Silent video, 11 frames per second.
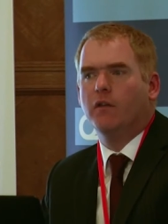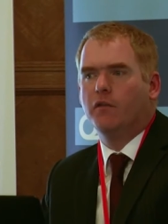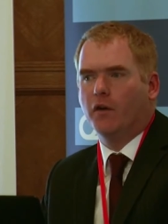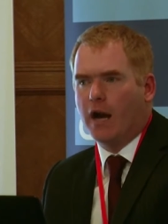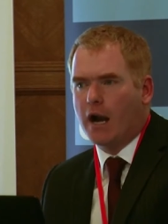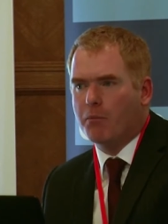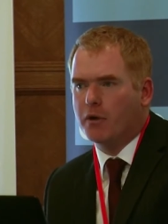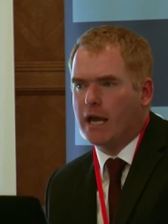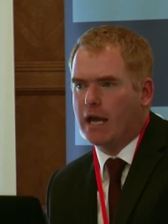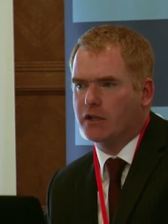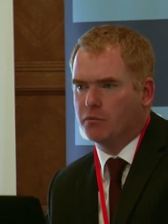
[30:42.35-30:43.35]
There are
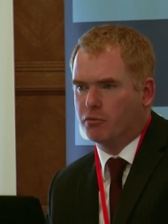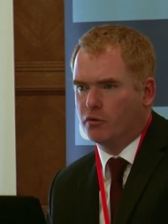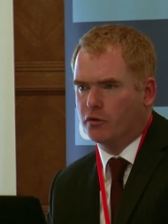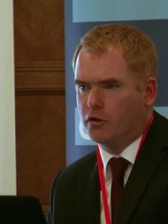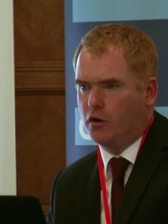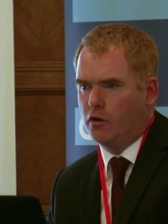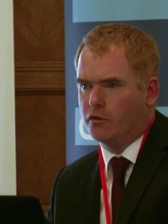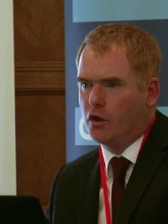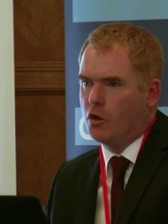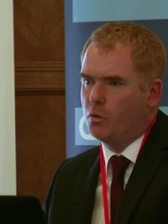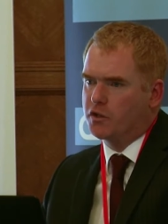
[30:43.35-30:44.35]
pre-action protocols
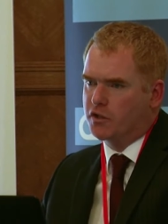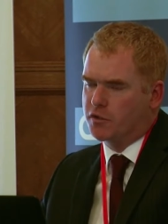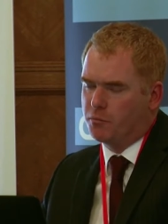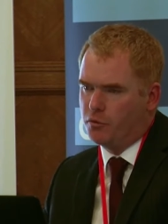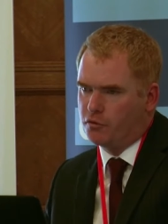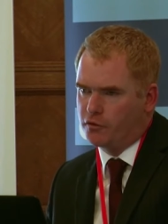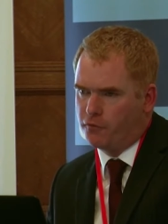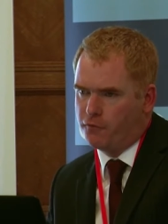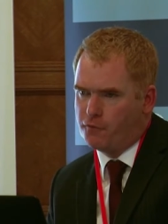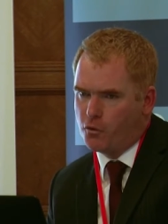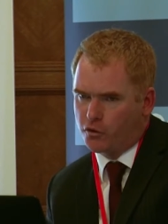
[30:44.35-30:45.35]
which are supposed to
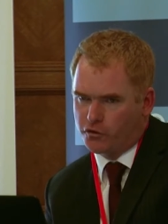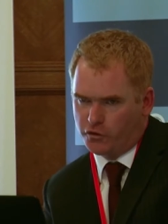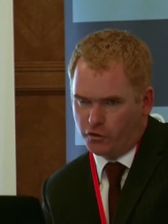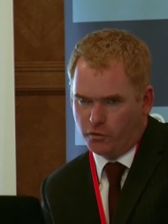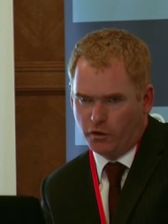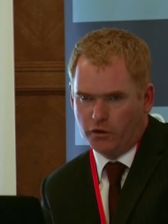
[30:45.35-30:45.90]
force you